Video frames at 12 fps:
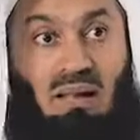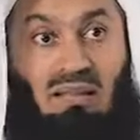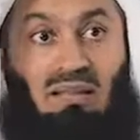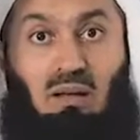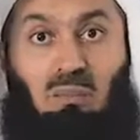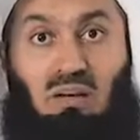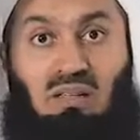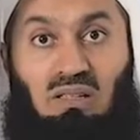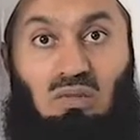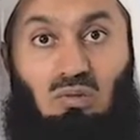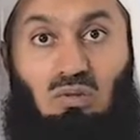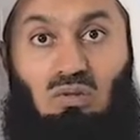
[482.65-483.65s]
that a
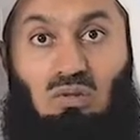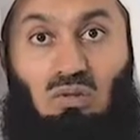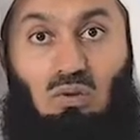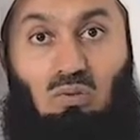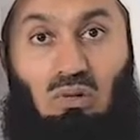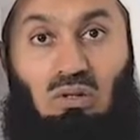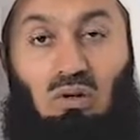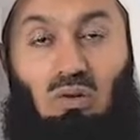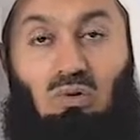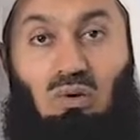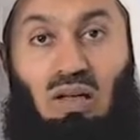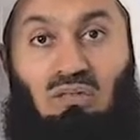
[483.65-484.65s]
person who's good will
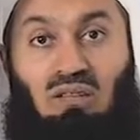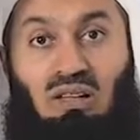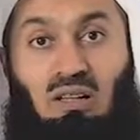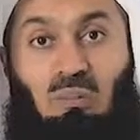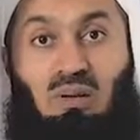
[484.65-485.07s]
go to heaven and